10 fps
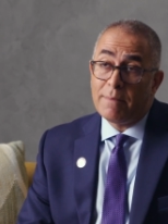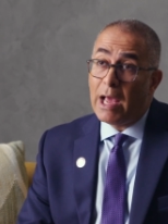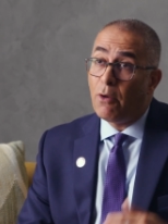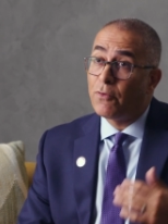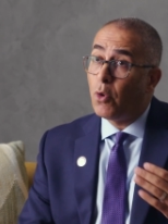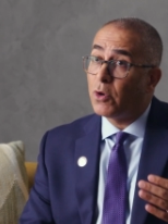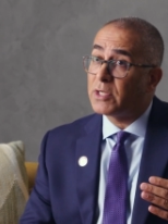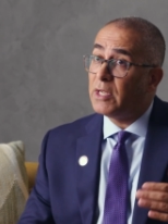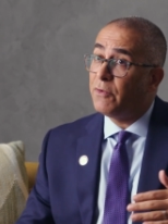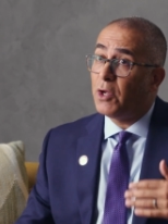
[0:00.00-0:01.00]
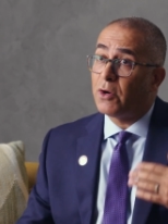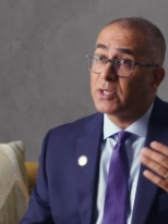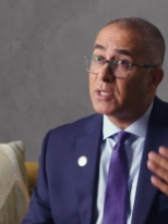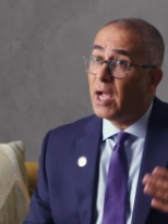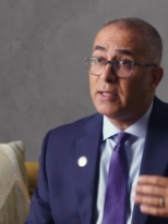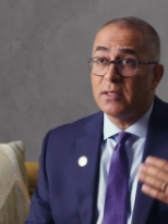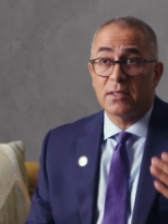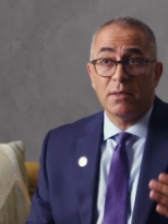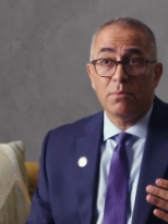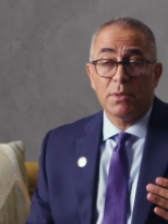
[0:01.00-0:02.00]
Now, of course, if there are signs and
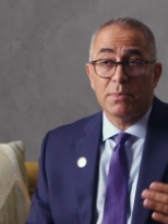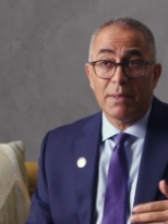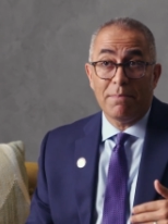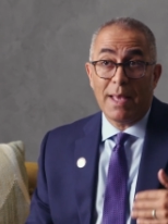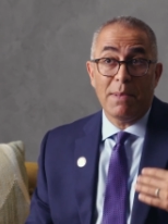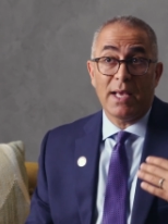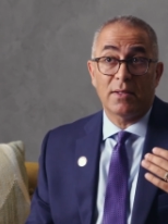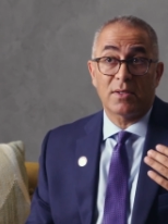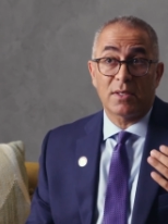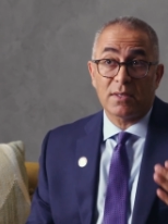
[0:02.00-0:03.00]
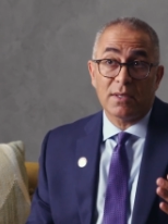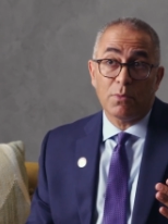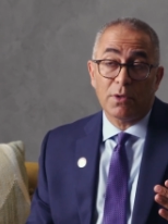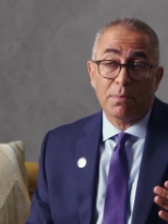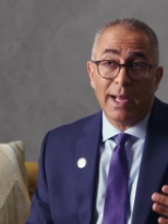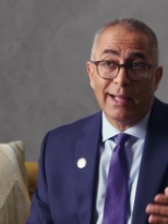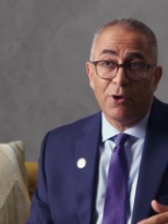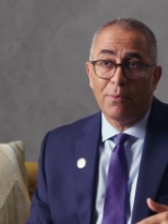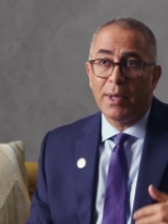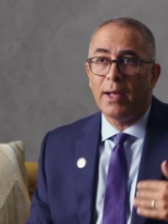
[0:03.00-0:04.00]
symptoms that may be consistent with
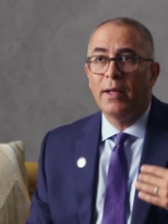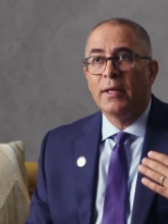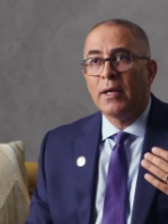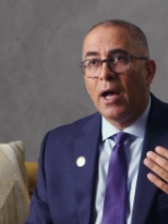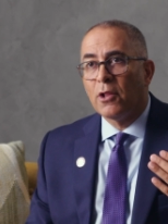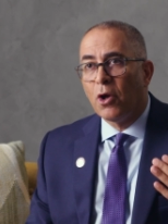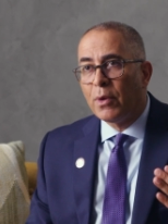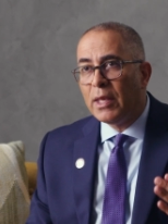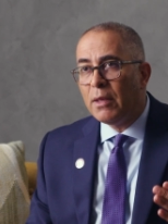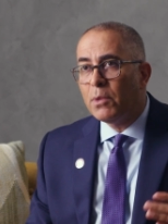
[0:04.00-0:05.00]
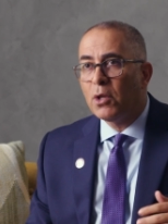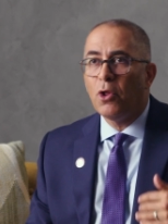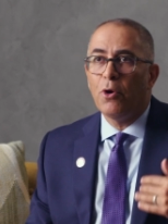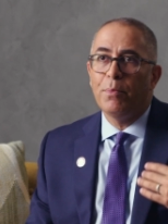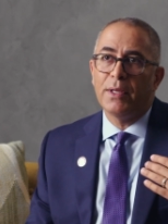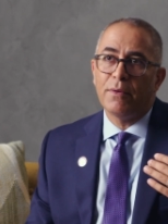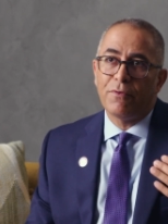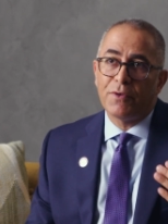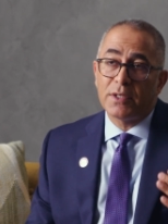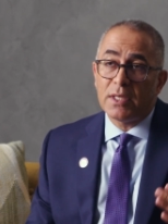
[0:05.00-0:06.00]
myeloma, a low hemoglobin,
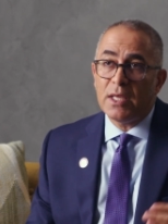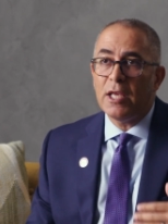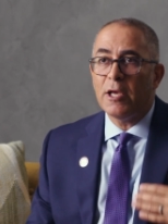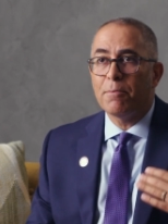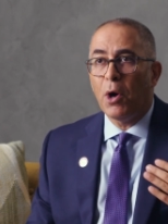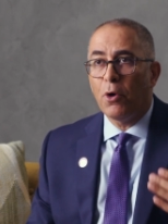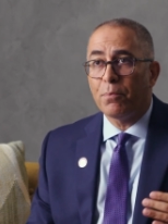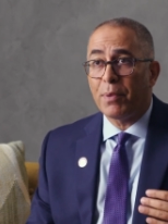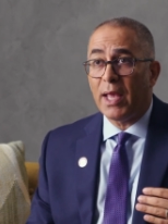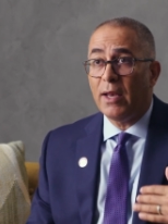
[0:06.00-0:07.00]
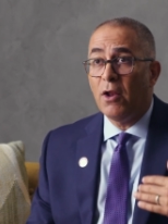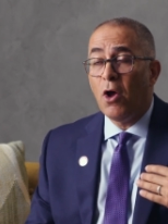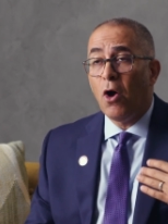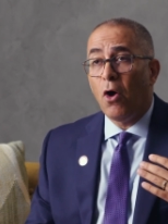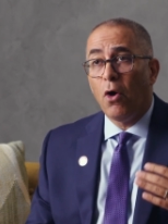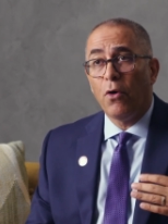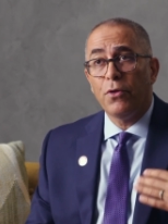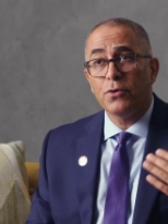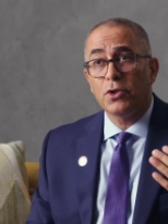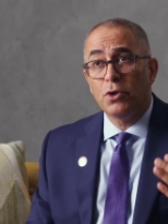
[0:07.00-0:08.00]
fatigue, bone pain, all
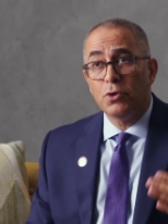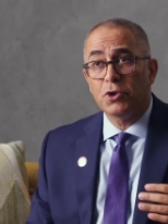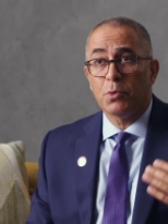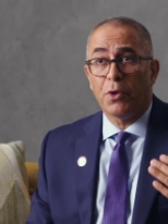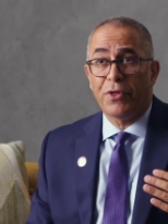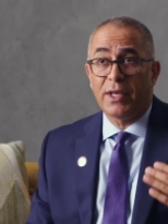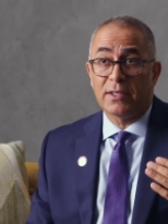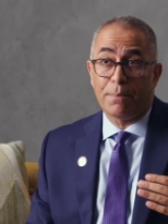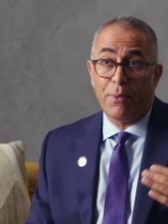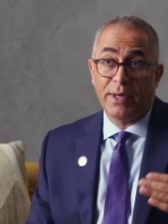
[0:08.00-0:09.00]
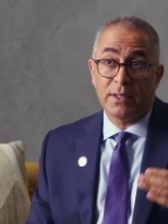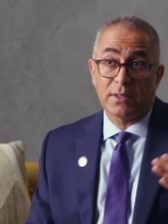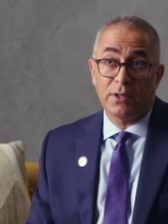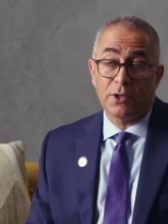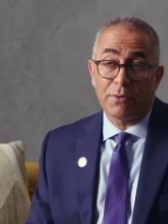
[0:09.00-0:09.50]
those usual things that point us in the